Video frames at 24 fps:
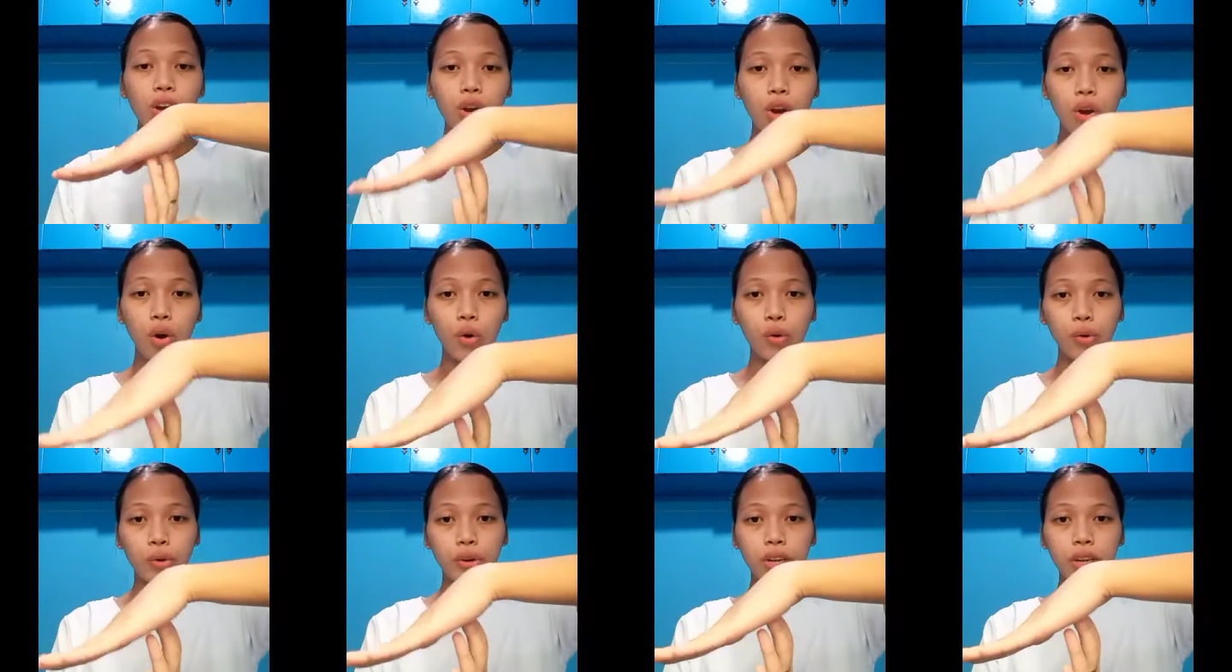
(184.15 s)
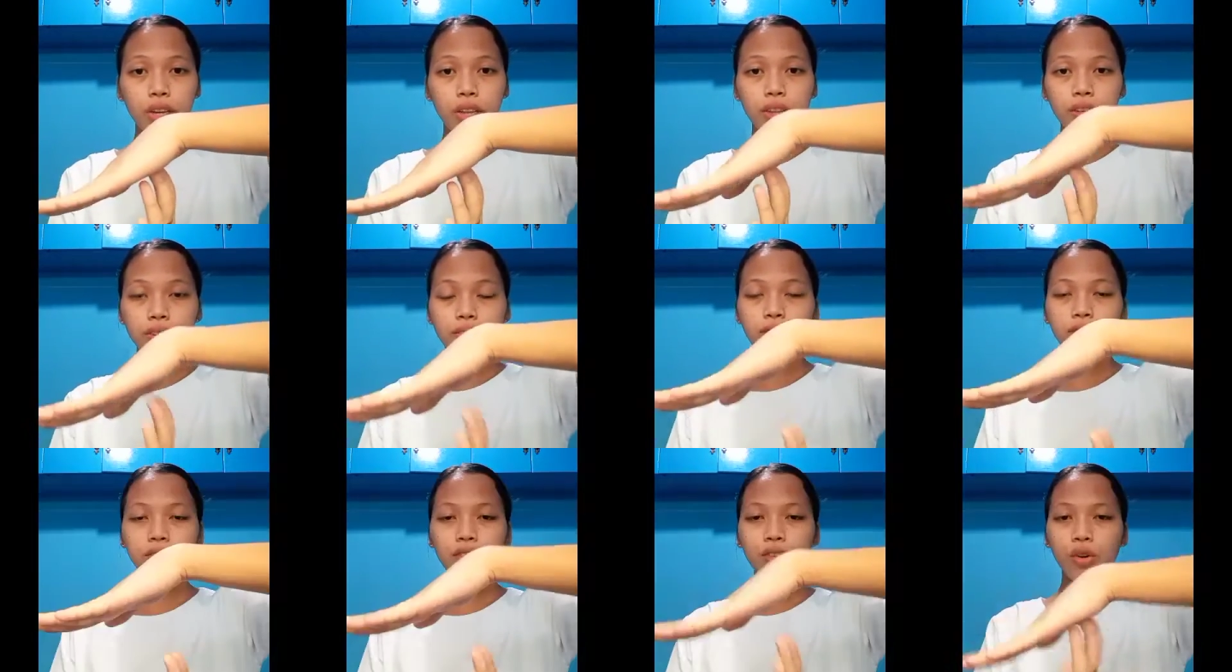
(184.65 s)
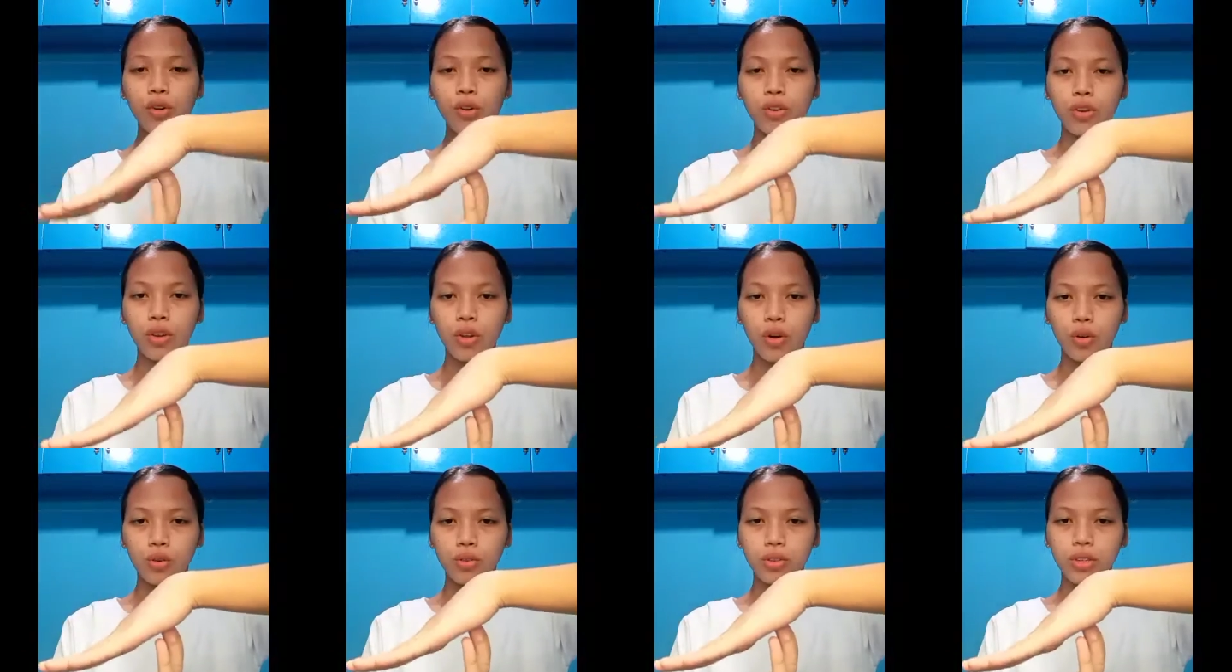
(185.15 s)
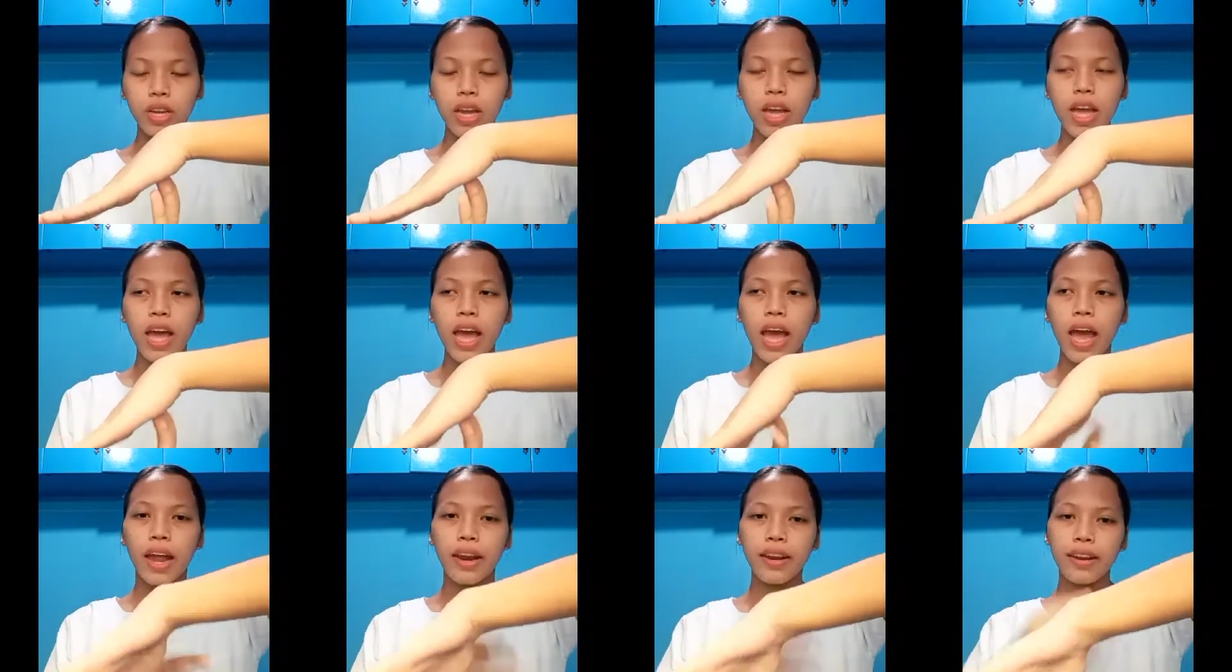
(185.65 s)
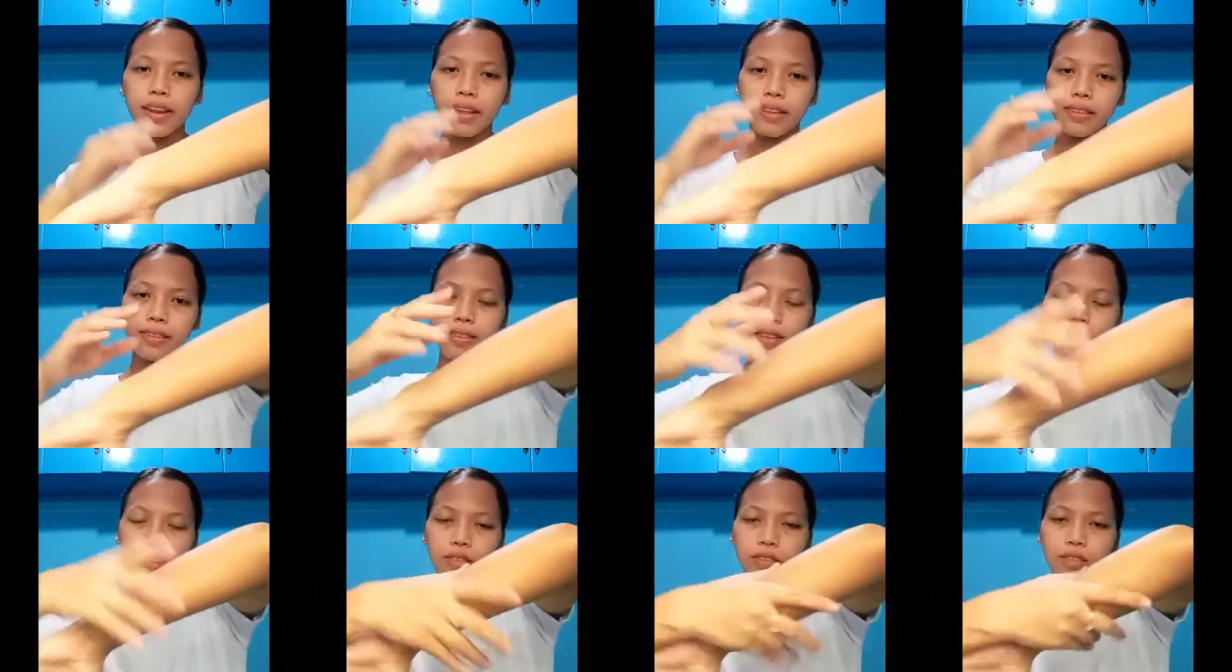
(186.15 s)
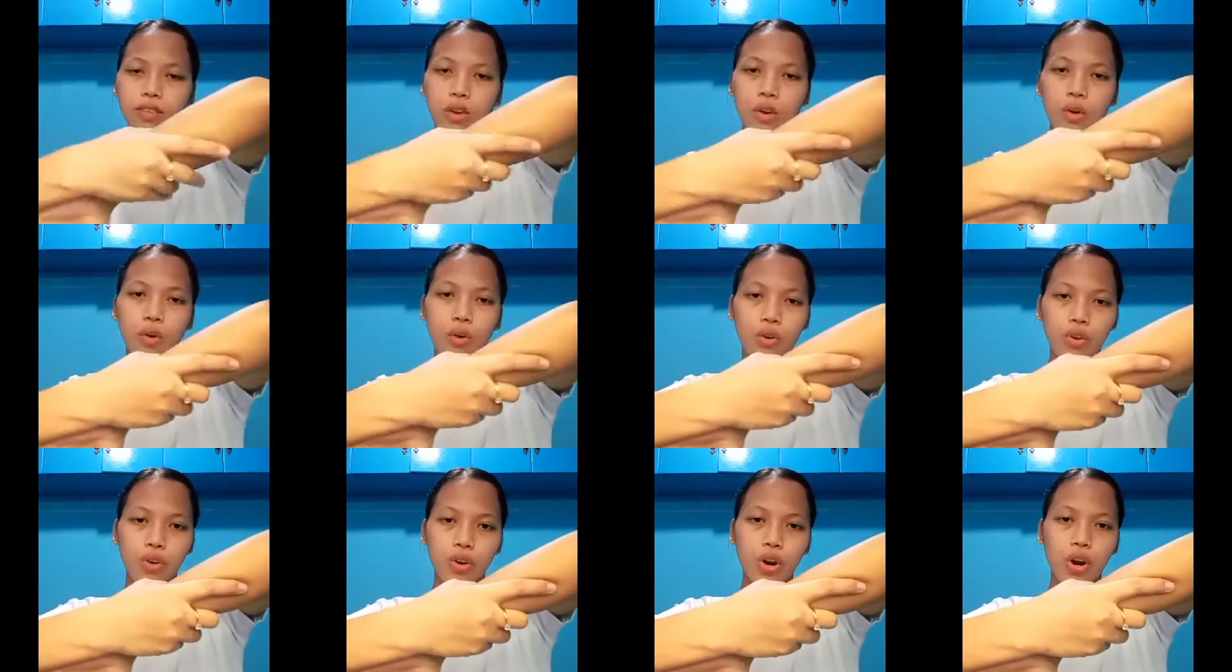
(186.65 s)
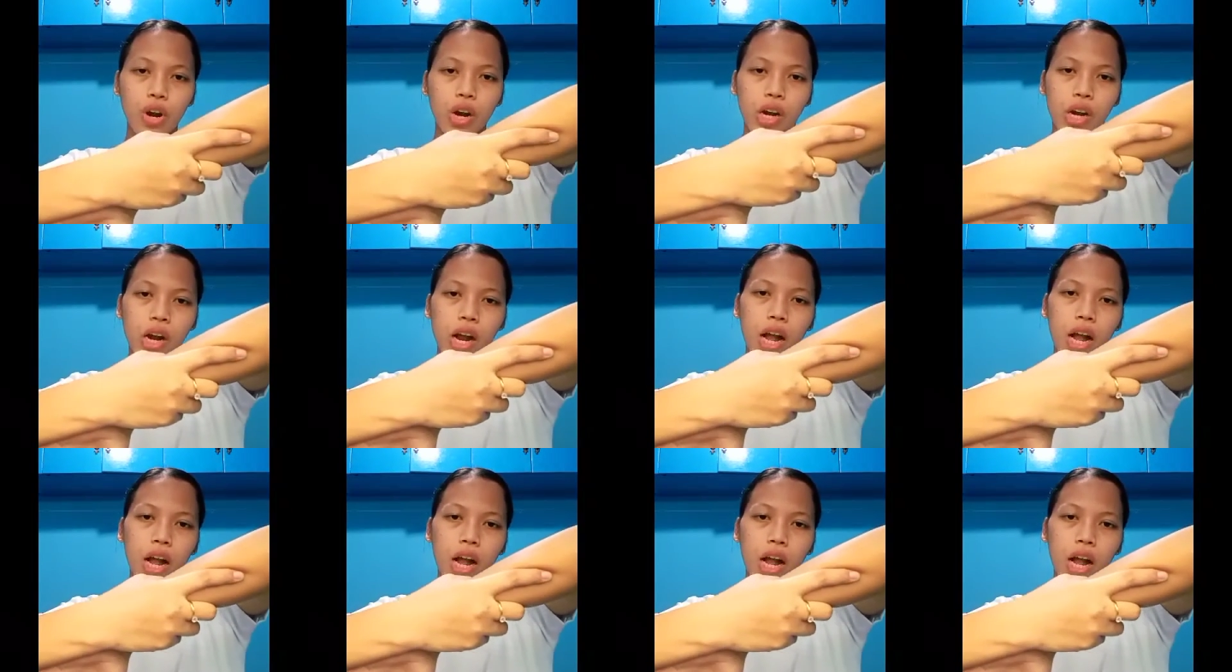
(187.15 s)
load. This is your load, and this is your